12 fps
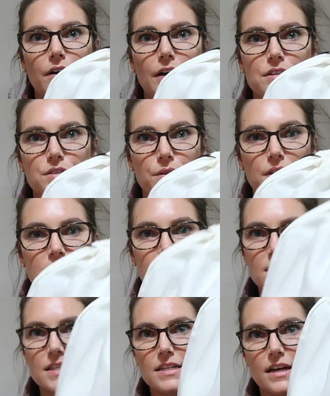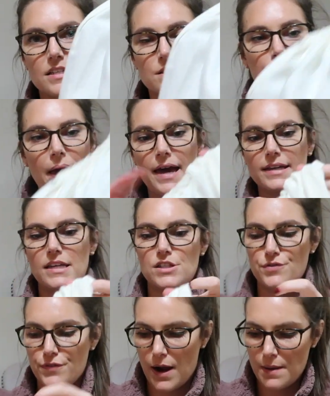Okay, so this is the dust bag. It's
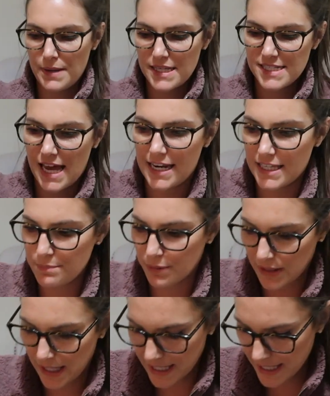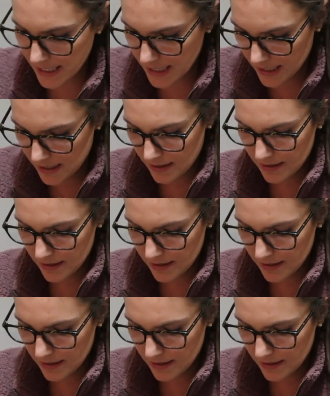from Teddy Blake,